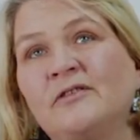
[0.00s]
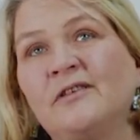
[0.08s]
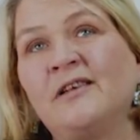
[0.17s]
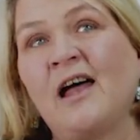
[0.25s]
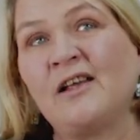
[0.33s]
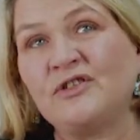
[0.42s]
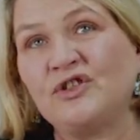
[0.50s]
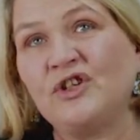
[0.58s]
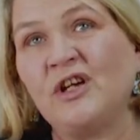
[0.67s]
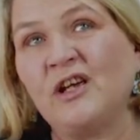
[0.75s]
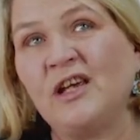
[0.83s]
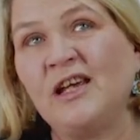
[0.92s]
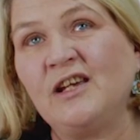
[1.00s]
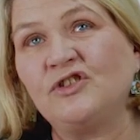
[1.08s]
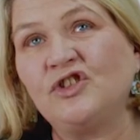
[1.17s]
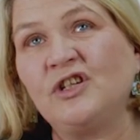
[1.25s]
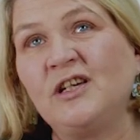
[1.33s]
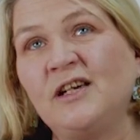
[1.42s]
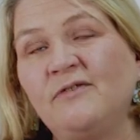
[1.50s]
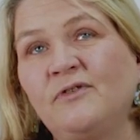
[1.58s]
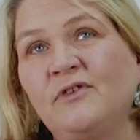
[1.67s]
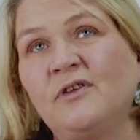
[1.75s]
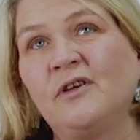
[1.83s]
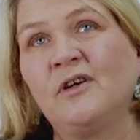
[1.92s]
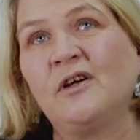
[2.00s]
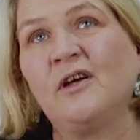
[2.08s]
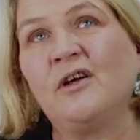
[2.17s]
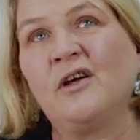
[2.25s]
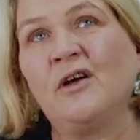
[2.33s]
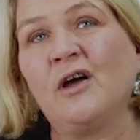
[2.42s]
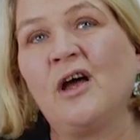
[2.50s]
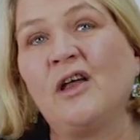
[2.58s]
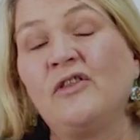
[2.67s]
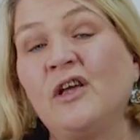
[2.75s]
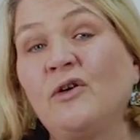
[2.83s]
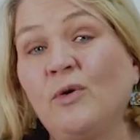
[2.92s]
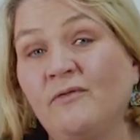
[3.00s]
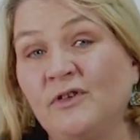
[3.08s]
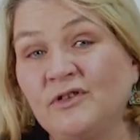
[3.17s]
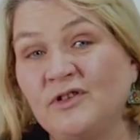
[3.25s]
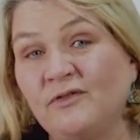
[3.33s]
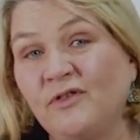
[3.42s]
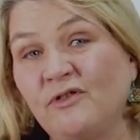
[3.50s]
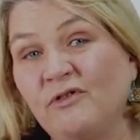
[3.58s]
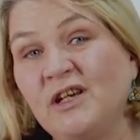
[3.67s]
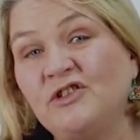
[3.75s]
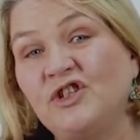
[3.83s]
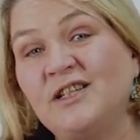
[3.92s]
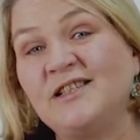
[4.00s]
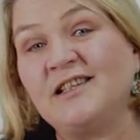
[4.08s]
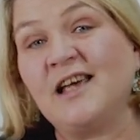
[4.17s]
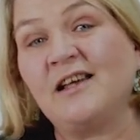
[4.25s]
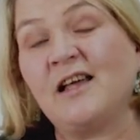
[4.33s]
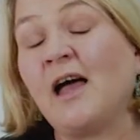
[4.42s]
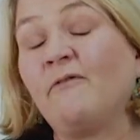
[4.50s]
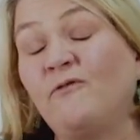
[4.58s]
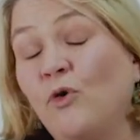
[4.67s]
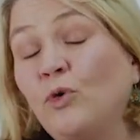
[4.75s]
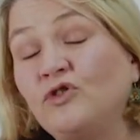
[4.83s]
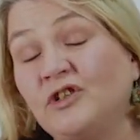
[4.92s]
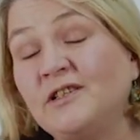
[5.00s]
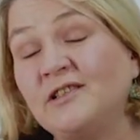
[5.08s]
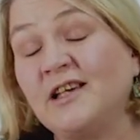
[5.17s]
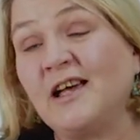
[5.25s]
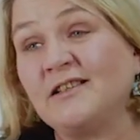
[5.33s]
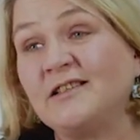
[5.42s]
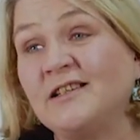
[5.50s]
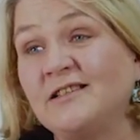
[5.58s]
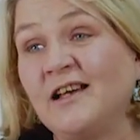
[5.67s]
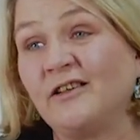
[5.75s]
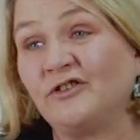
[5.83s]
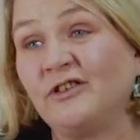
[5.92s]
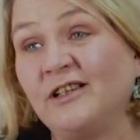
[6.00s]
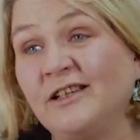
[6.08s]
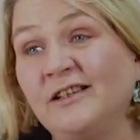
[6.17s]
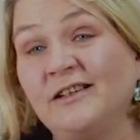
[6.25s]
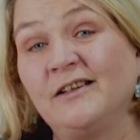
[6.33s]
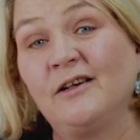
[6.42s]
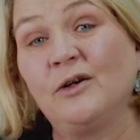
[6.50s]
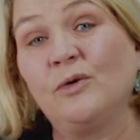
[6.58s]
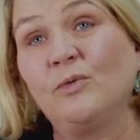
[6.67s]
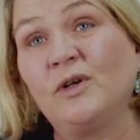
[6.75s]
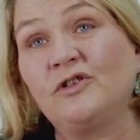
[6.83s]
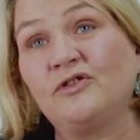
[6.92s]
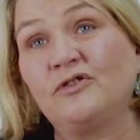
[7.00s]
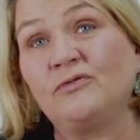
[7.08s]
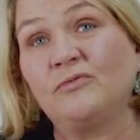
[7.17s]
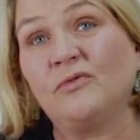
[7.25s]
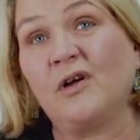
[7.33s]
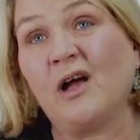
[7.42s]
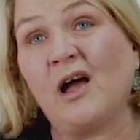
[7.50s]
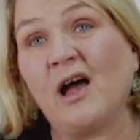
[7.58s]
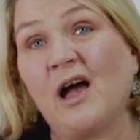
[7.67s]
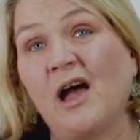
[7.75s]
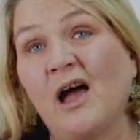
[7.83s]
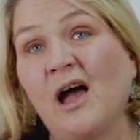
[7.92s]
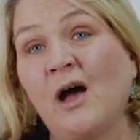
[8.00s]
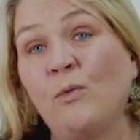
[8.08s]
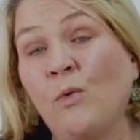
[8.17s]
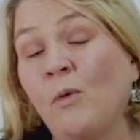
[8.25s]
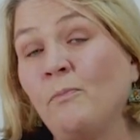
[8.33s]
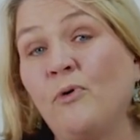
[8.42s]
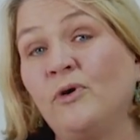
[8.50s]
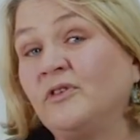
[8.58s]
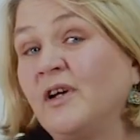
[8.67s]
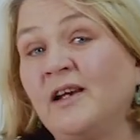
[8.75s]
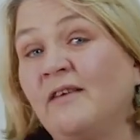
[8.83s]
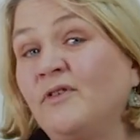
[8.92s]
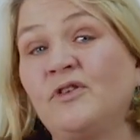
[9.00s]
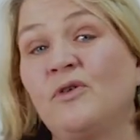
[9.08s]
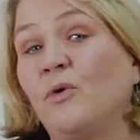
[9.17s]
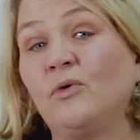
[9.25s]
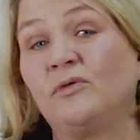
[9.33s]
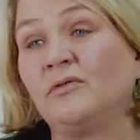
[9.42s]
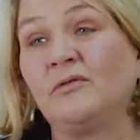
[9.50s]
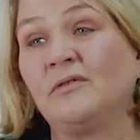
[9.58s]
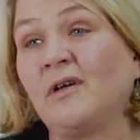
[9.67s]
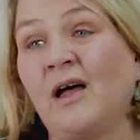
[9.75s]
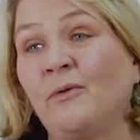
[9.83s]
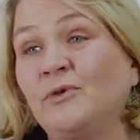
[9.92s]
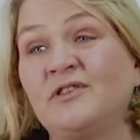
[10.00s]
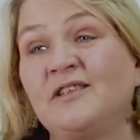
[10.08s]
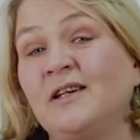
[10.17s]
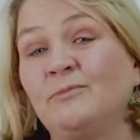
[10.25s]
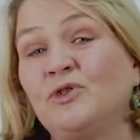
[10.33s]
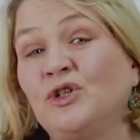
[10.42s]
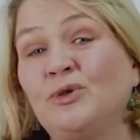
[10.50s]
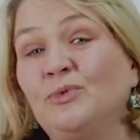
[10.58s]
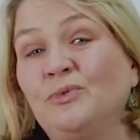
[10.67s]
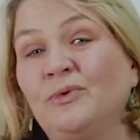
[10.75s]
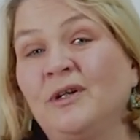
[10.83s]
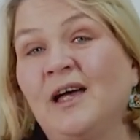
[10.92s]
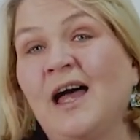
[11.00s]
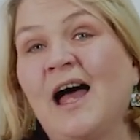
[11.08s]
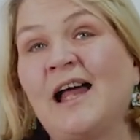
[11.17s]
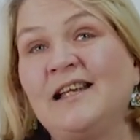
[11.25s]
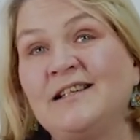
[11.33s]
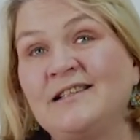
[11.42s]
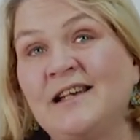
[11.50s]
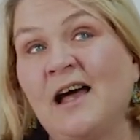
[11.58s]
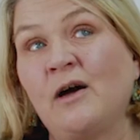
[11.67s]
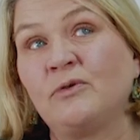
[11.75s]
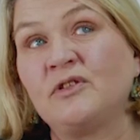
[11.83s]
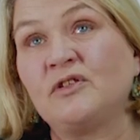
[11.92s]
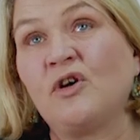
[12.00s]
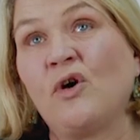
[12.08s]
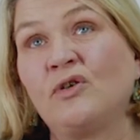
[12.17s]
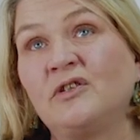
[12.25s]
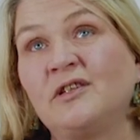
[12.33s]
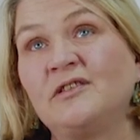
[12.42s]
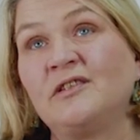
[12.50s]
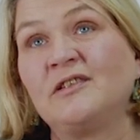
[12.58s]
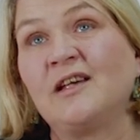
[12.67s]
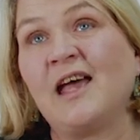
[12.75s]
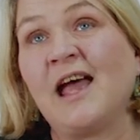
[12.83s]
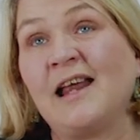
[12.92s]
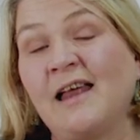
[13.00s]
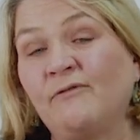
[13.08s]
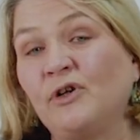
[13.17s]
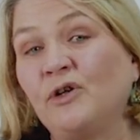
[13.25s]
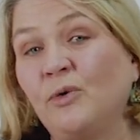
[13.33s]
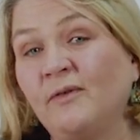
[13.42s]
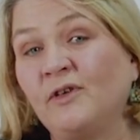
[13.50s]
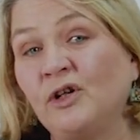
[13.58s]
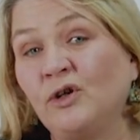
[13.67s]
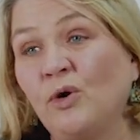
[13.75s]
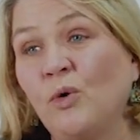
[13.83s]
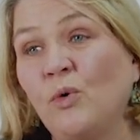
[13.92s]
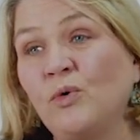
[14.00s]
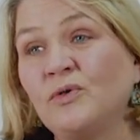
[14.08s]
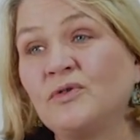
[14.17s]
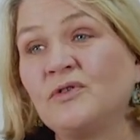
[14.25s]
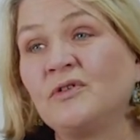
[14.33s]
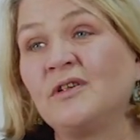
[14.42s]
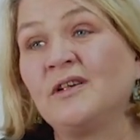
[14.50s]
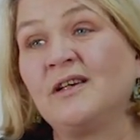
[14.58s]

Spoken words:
last year he achieved the equivalent of 4 GCSEs actually, which at one point I never thought I would see him do. And he's now started A-level equivalent course